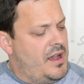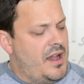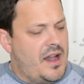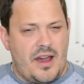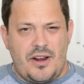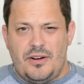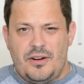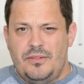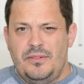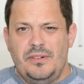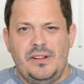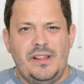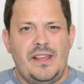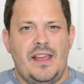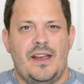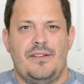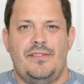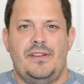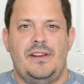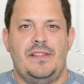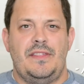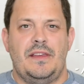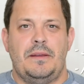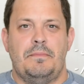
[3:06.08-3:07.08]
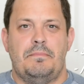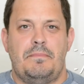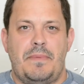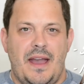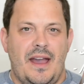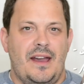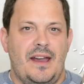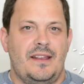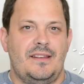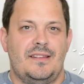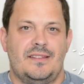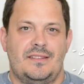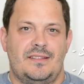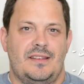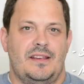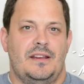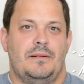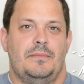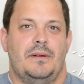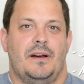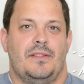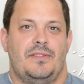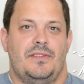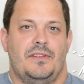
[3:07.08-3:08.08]
I don't really have anything bad to say
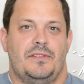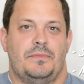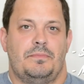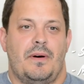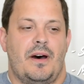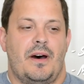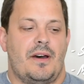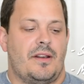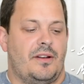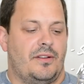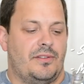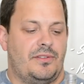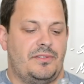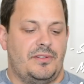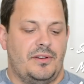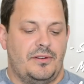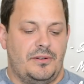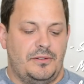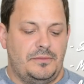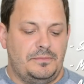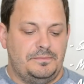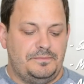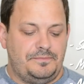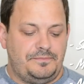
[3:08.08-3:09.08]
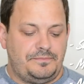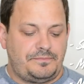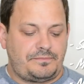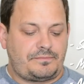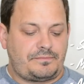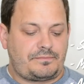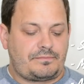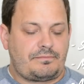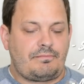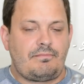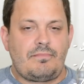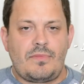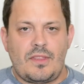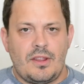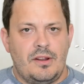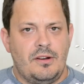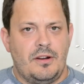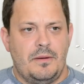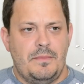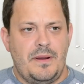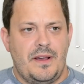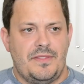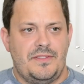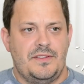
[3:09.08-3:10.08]
about this bottle, so or
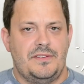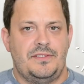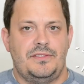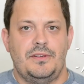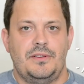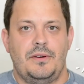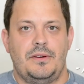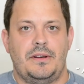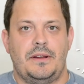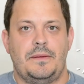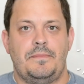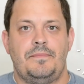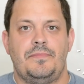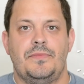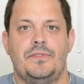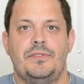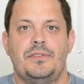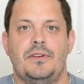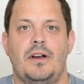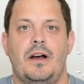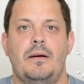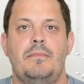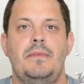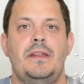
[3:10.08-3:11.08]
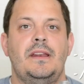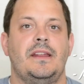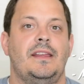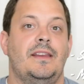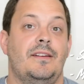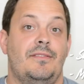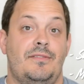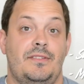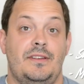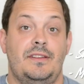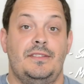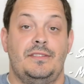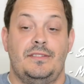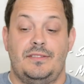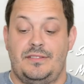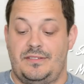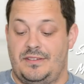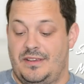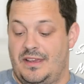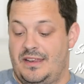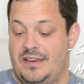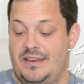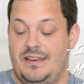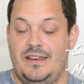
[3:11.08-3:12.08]
about this soda. So I'm gonna give
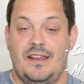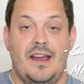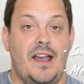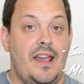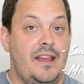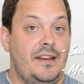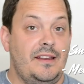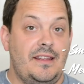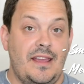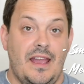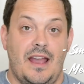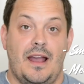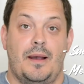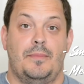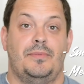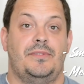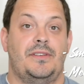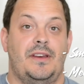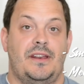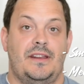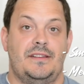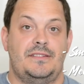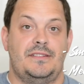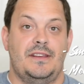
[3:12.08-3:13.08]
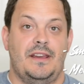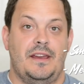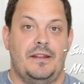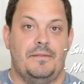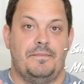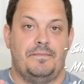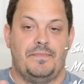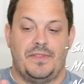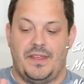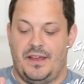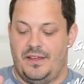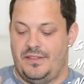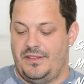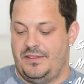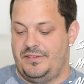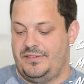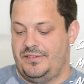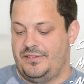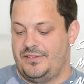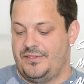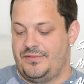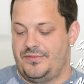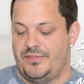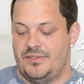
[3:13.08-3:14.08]
this nine caps out of 10. Uh, this
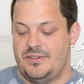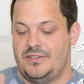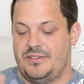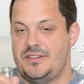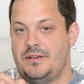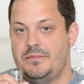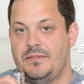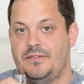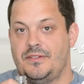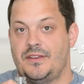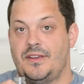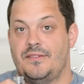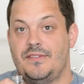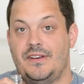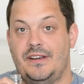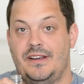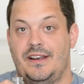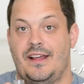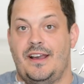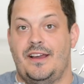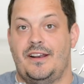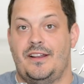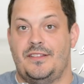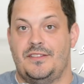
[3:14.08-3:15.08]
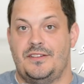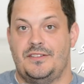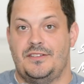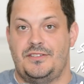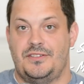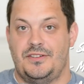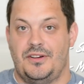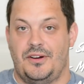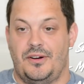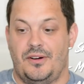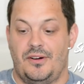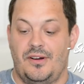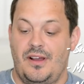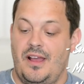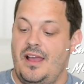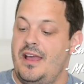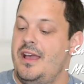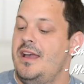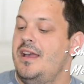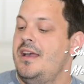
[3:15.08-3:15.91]
is the first time we've given a nine on this show,